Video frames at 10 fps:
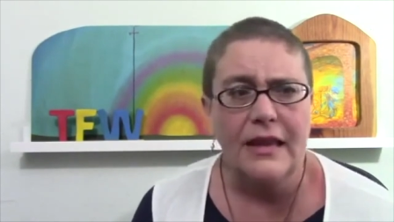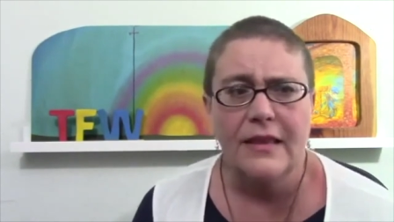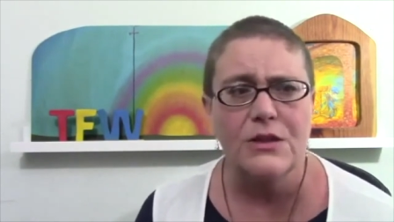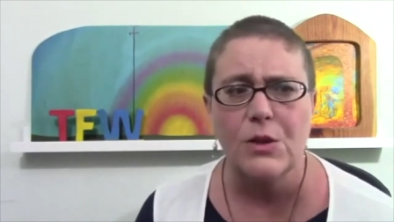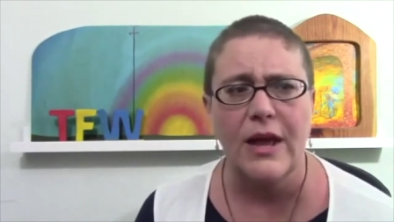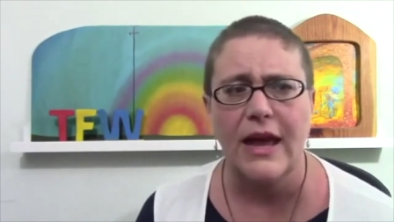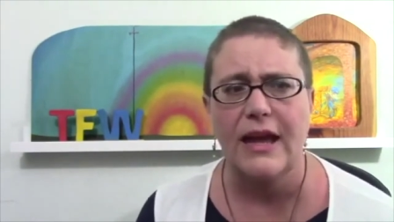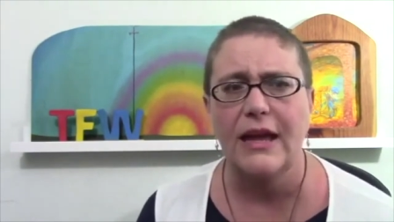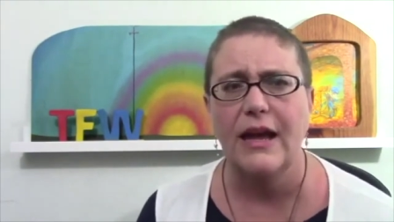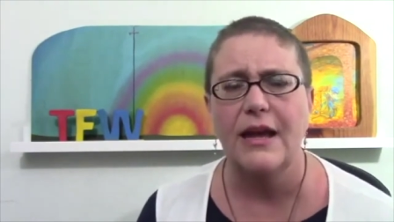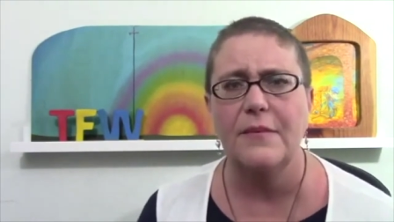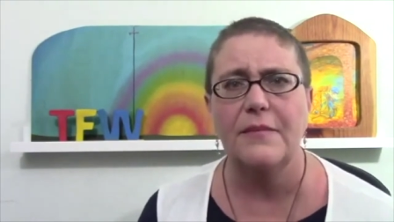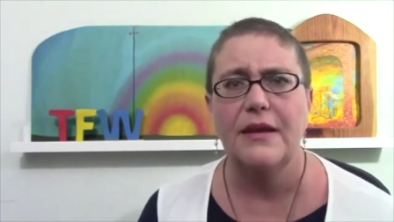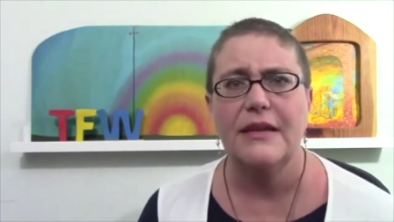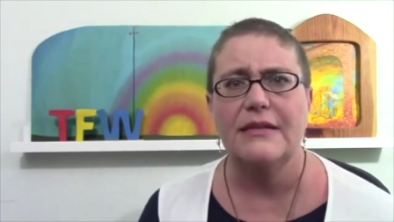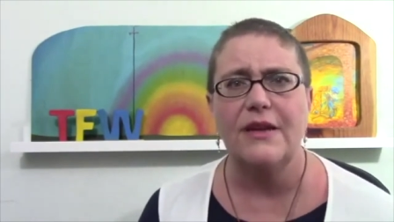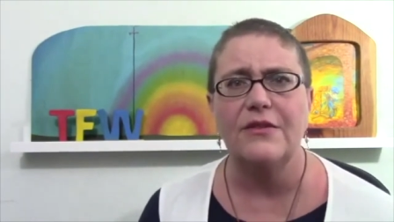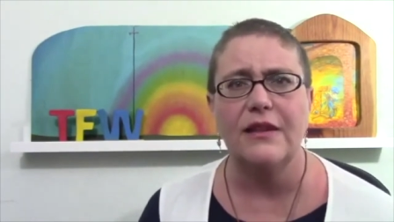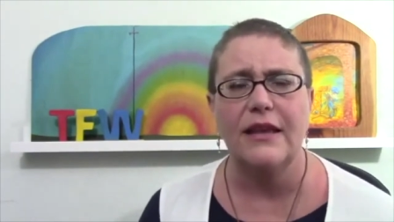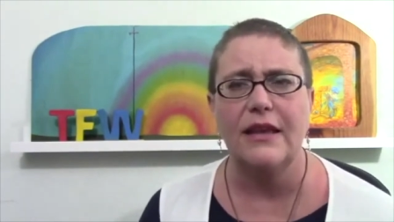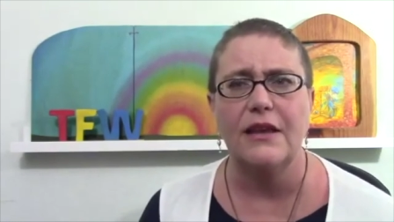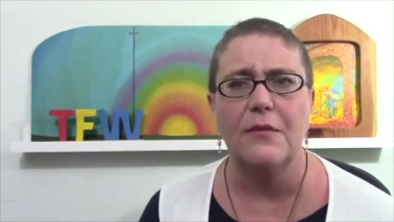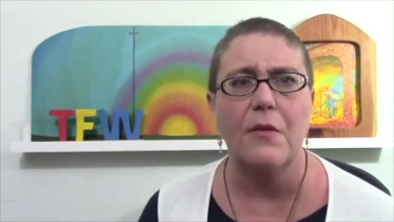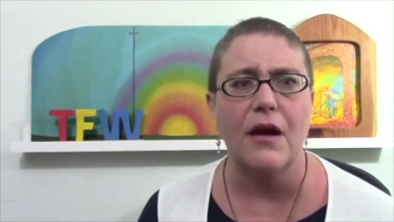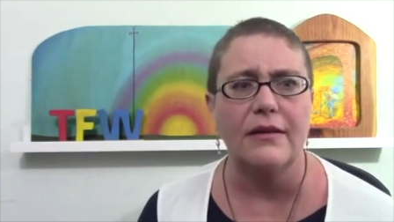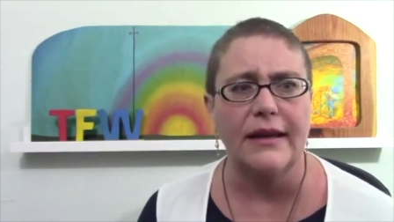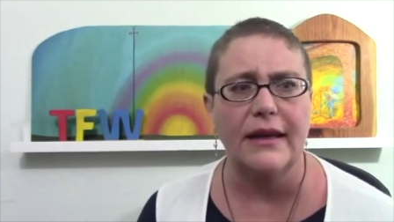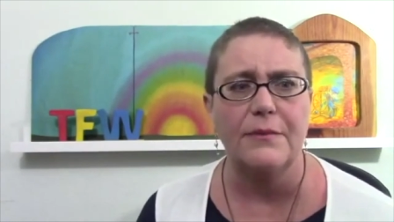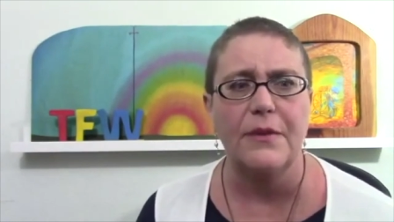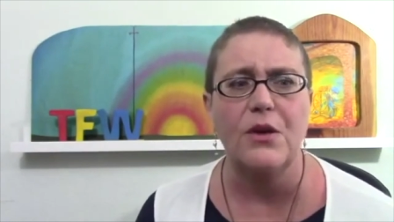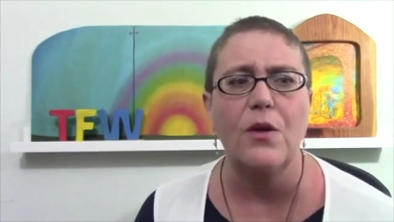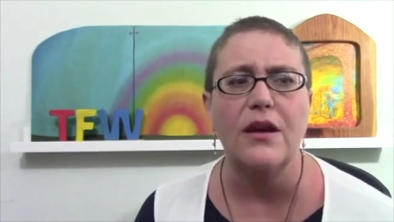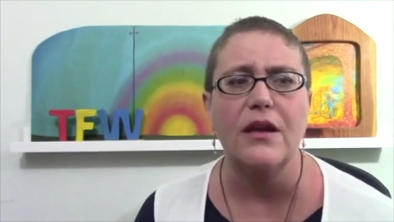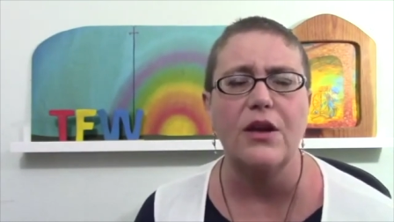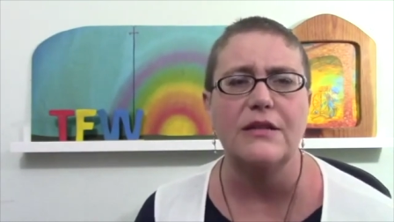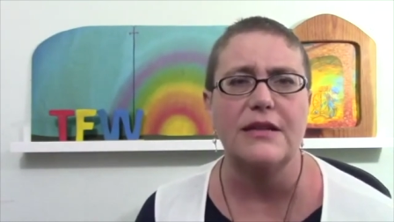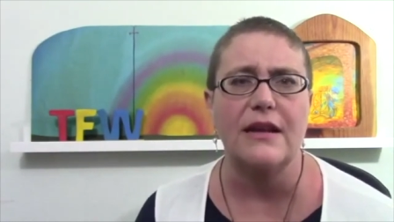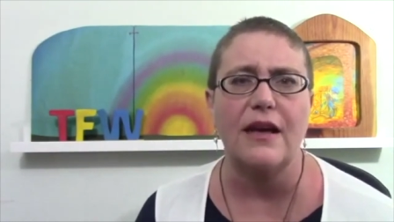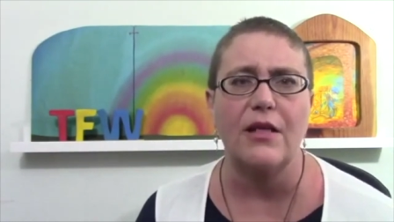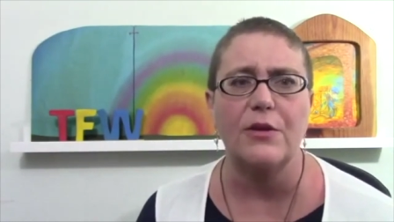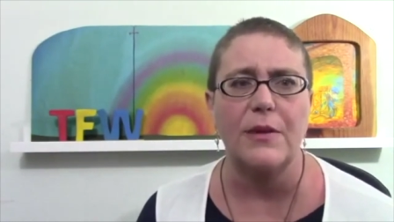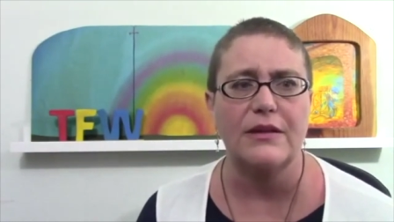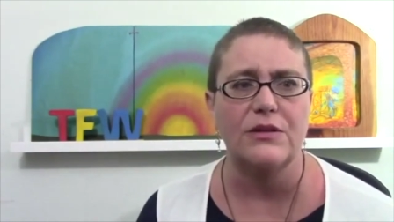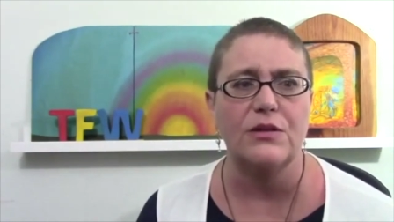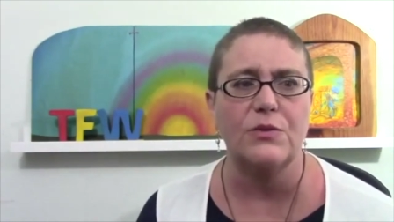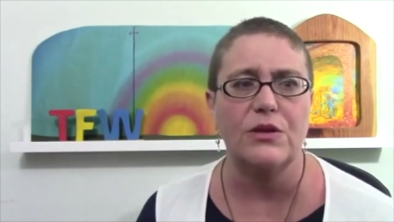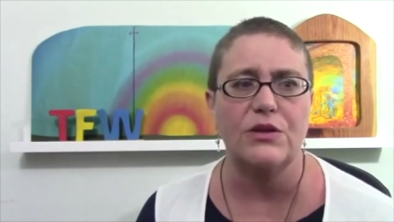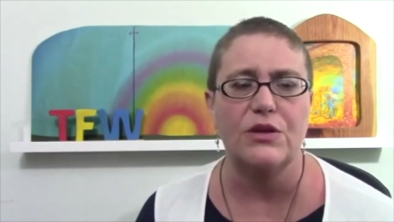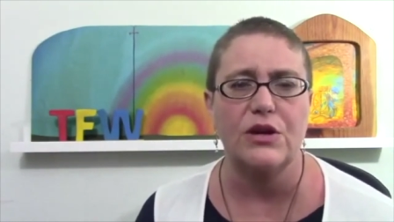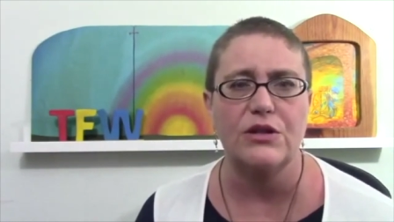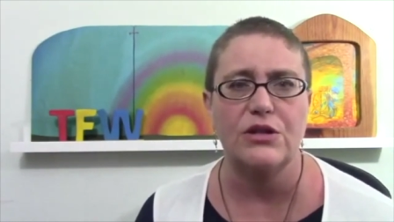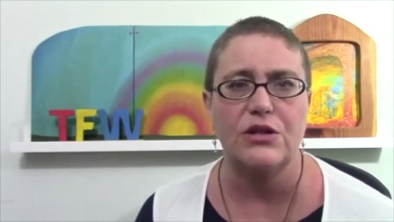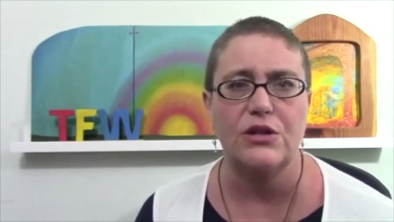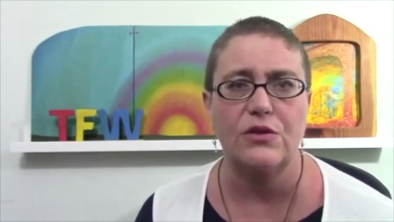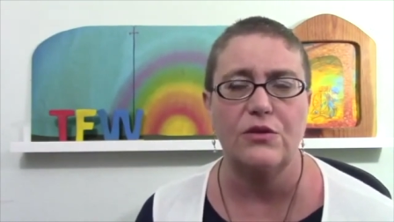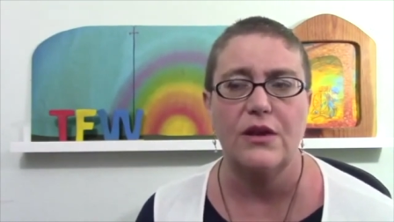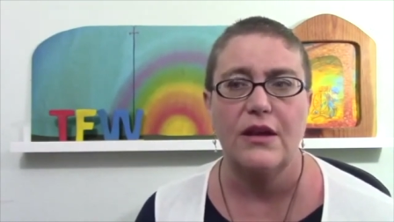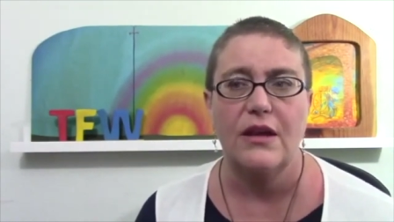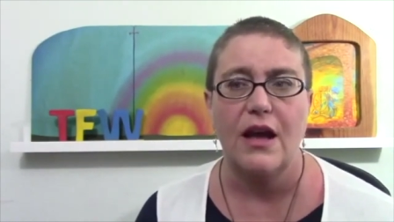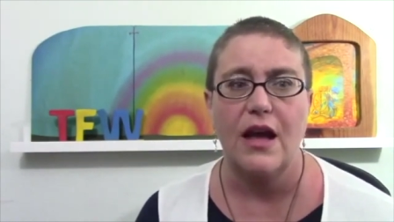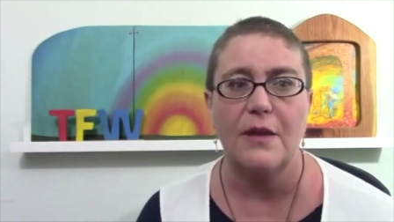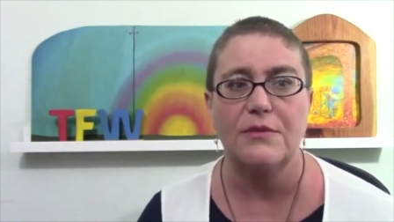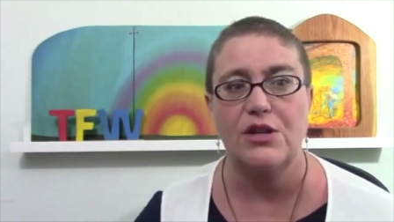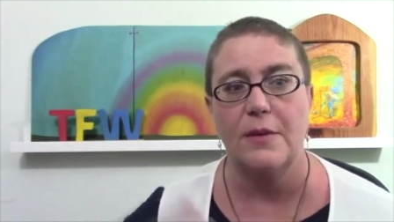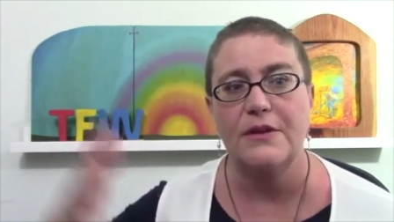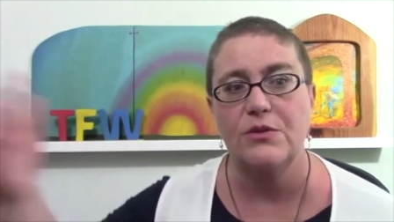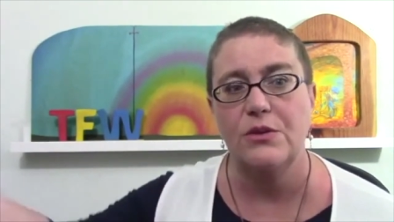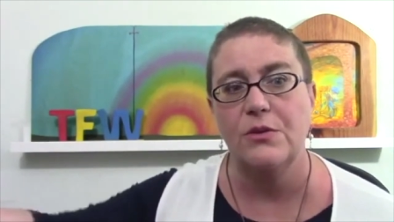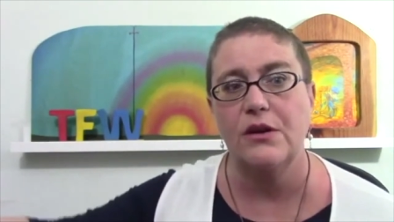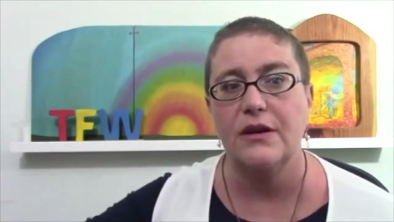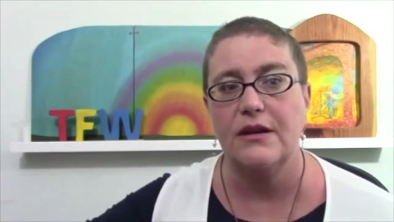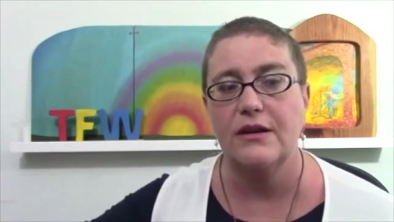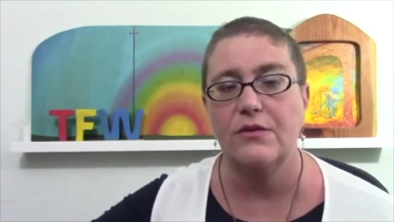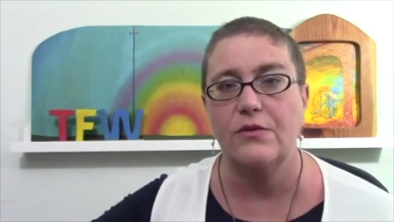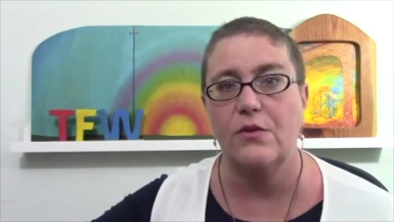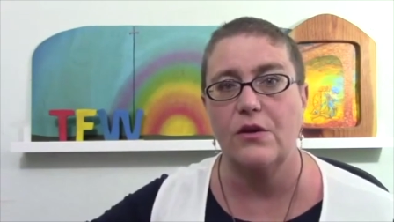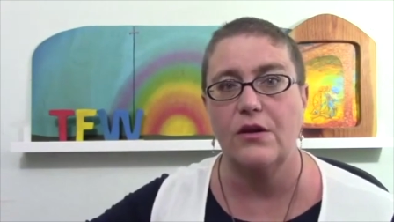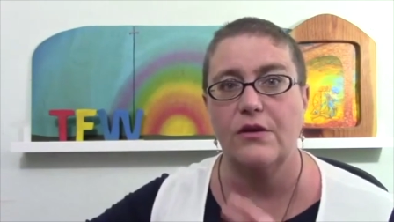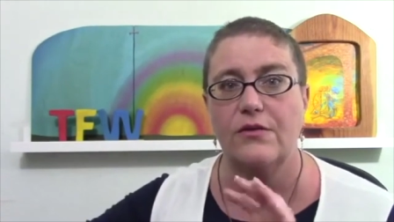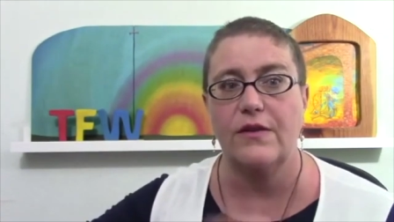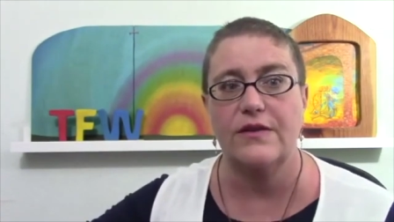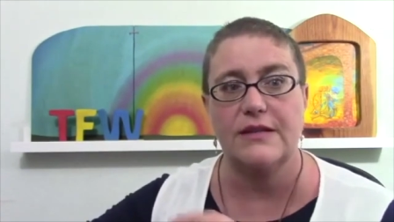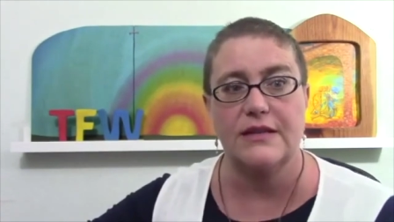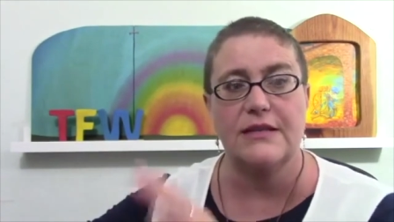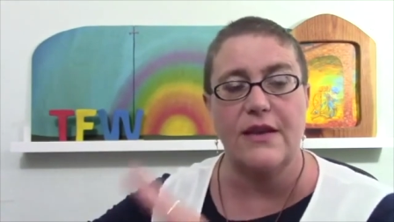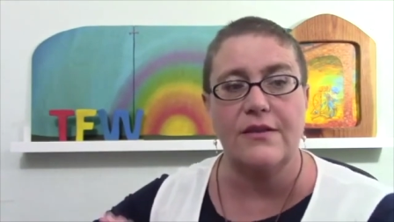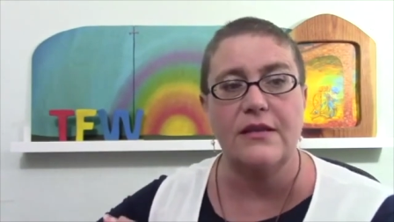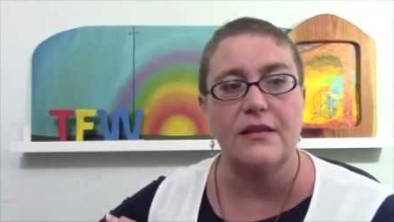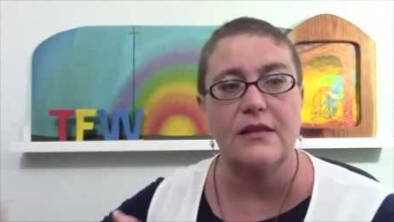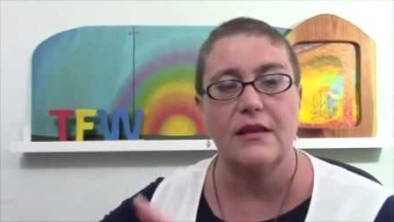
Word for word: that's okay. Um, definitely modeling, but you want a good set of colored pencils when you start to do um, geometry work for fifth, sixth, seventh,